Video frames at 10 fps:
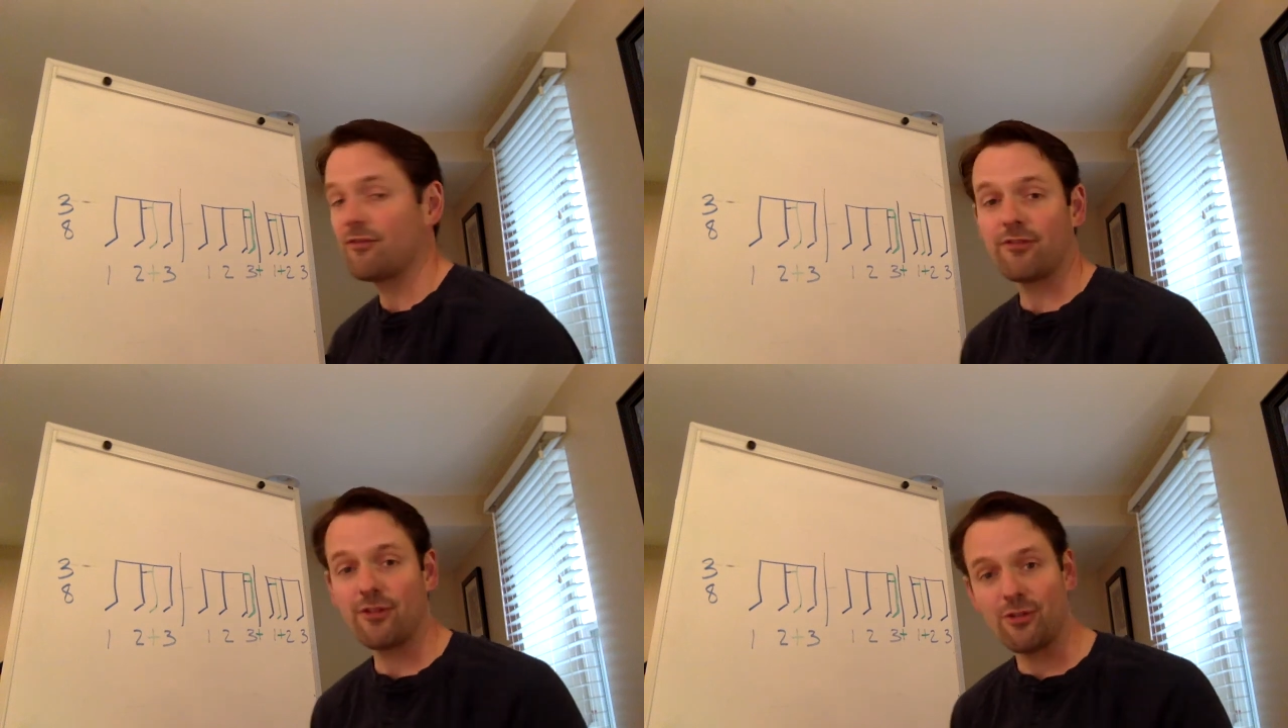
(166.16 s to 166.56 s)

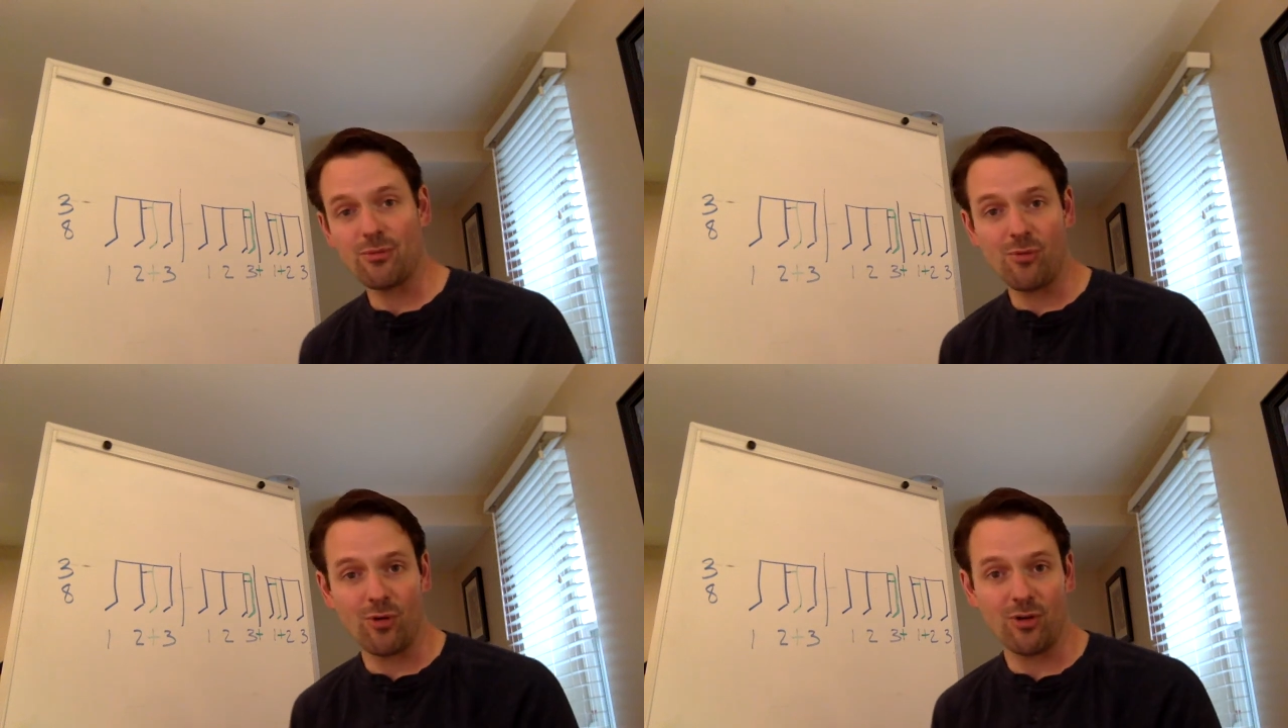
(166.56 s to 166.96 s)

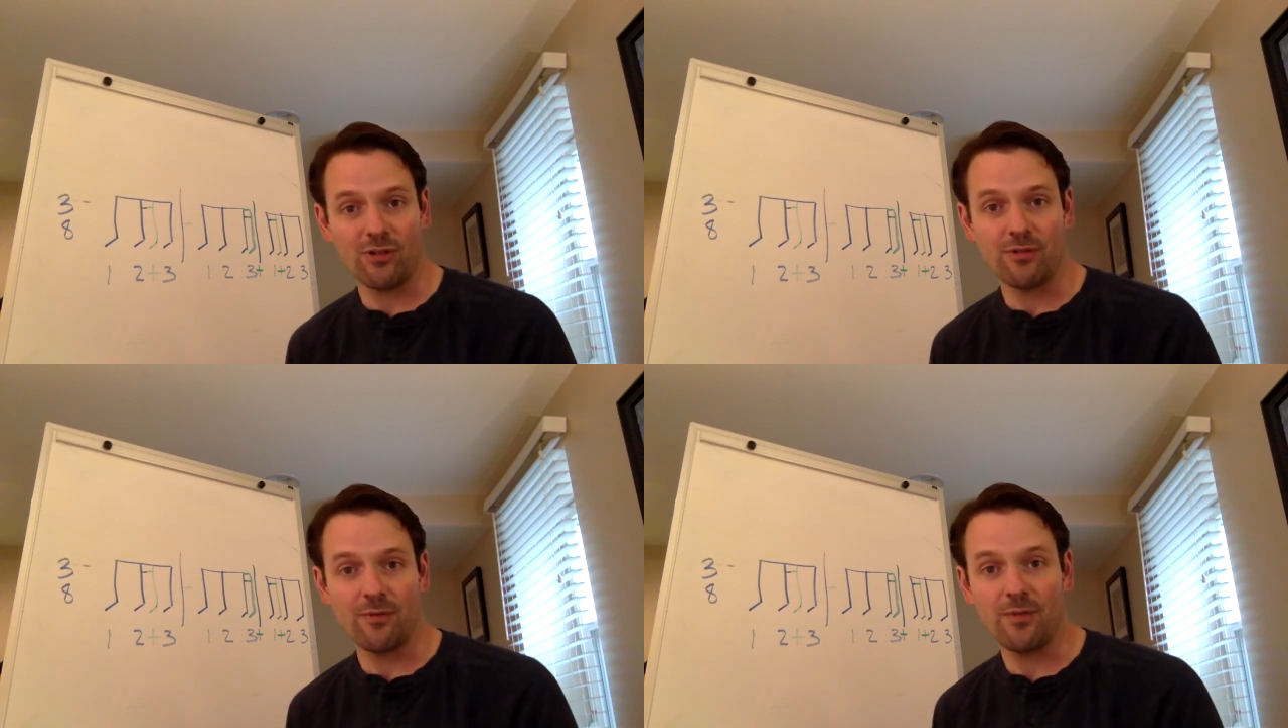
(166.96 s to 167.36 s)

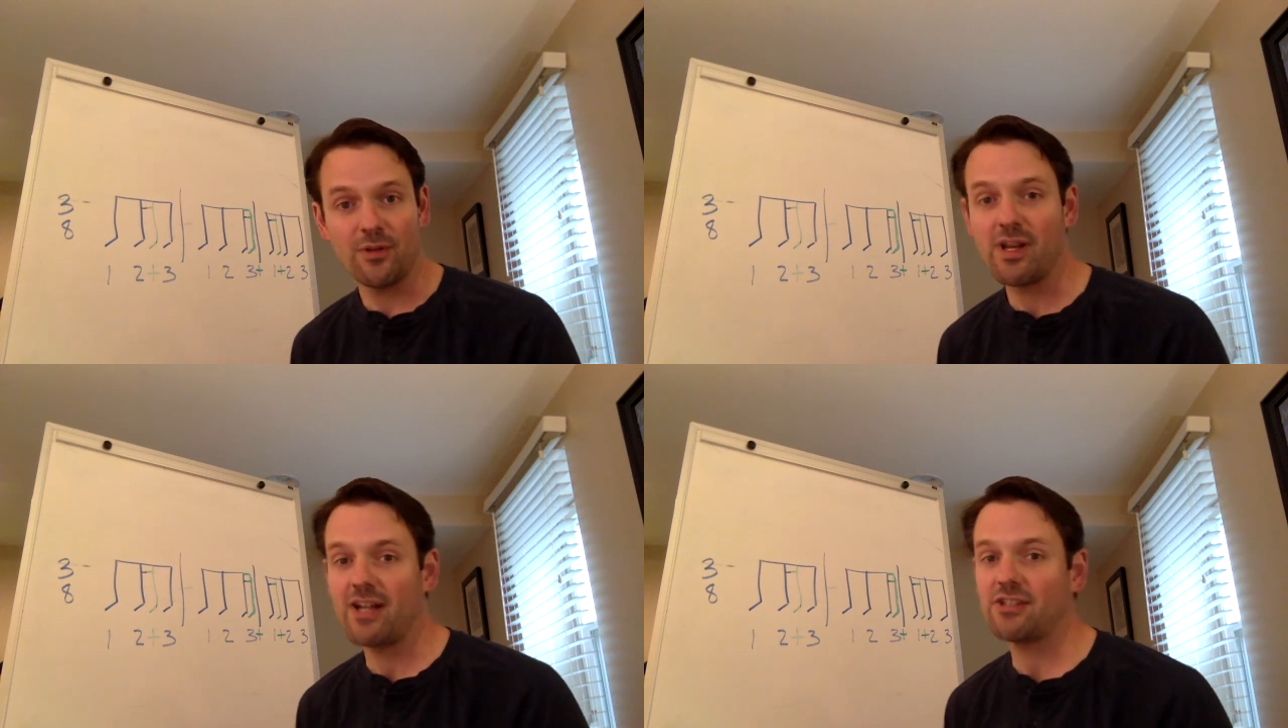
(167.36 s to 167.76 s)
Furthermore, you
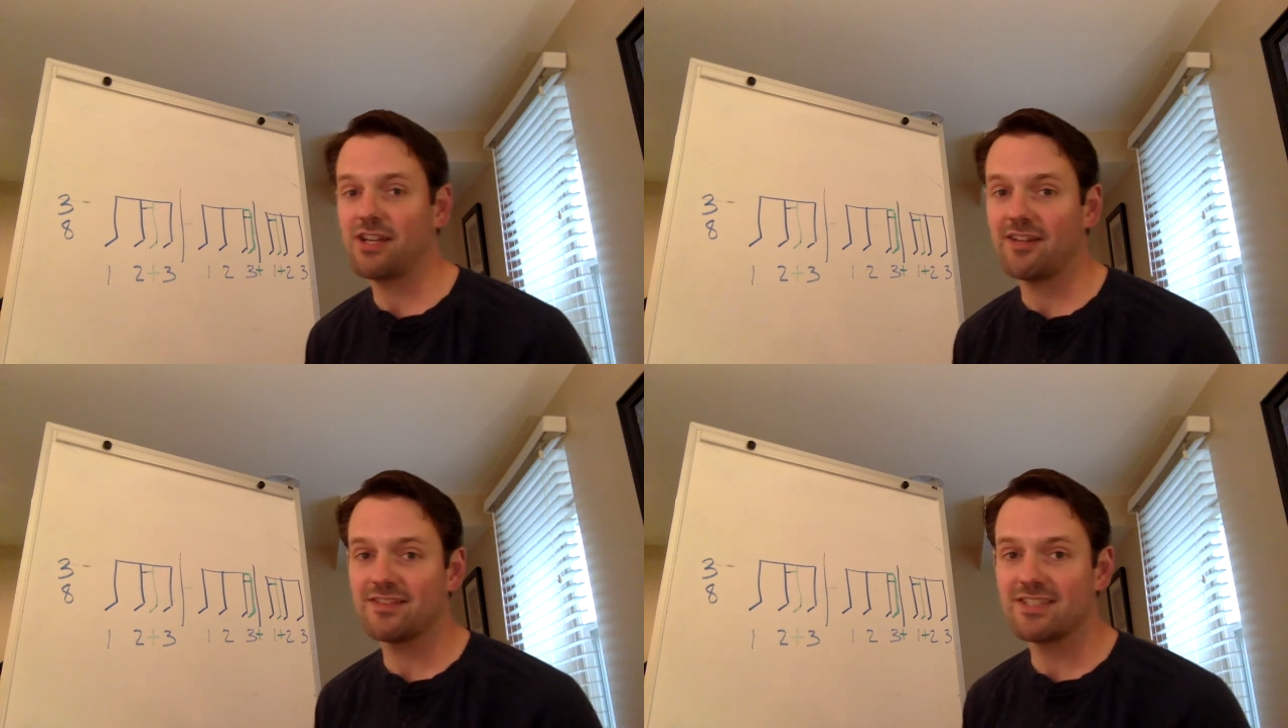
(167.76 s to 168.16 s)
can actually
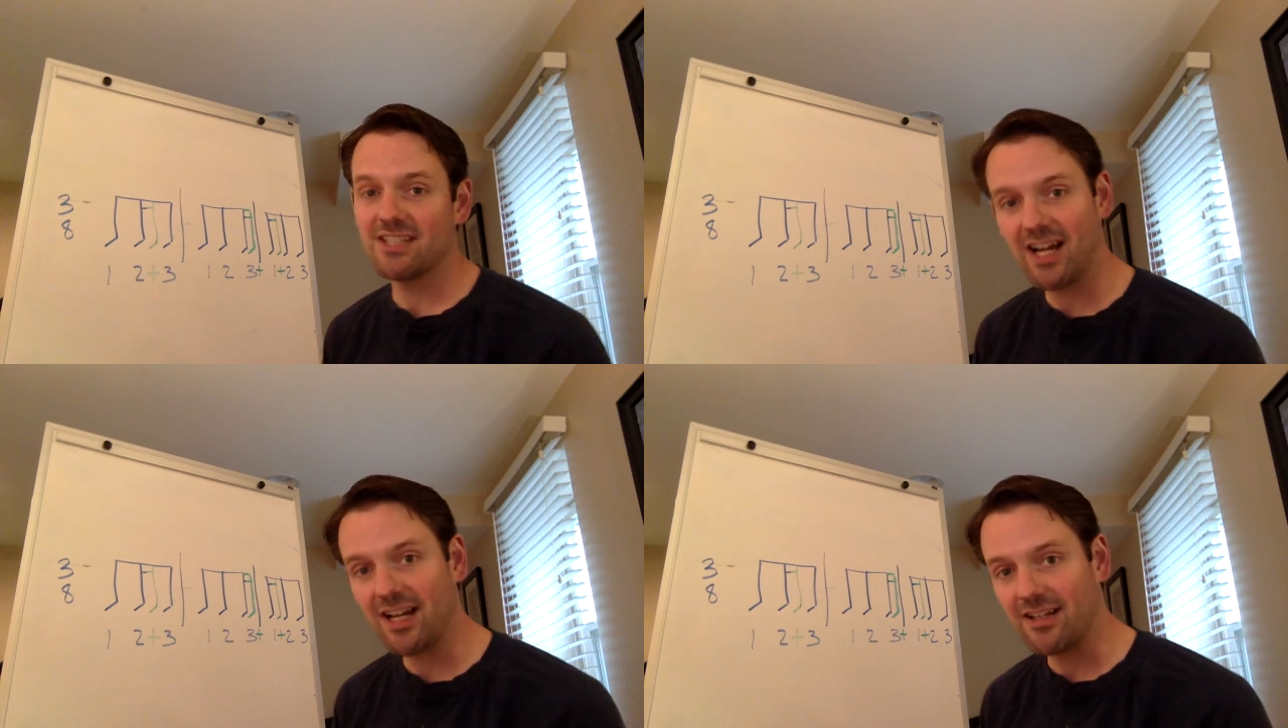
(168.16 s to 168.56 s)
have
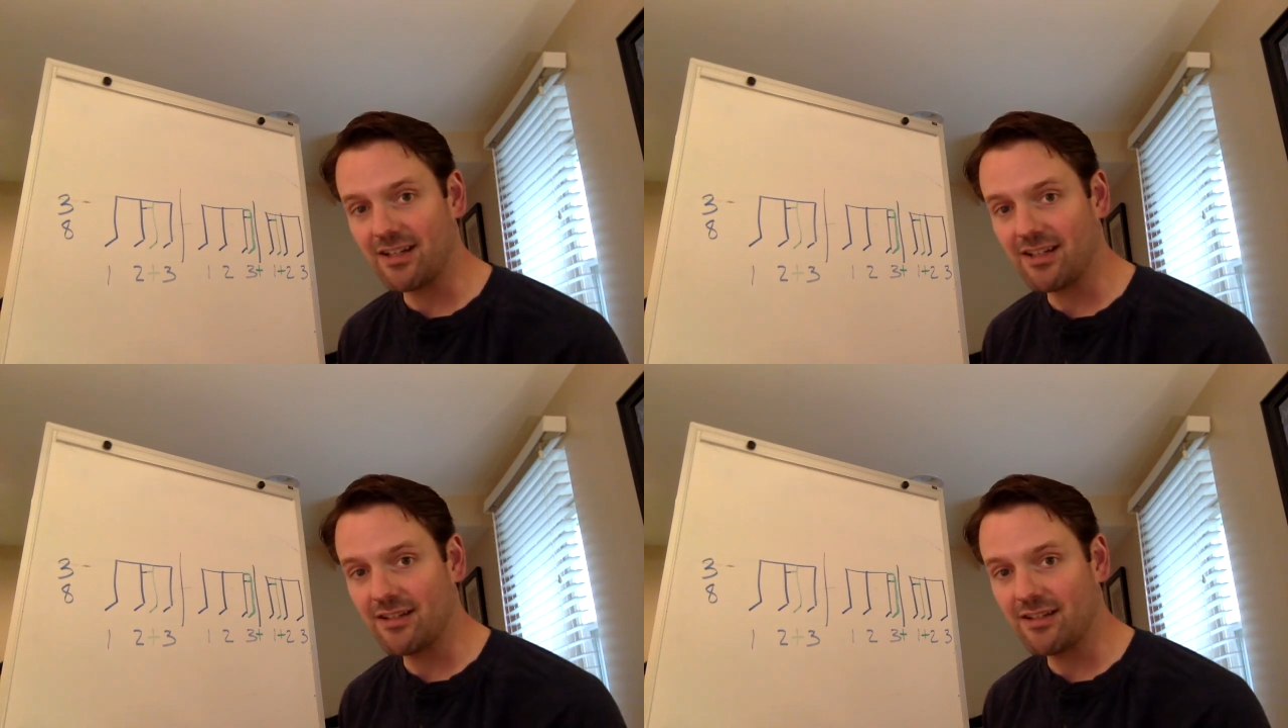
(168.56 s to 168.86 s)
dotted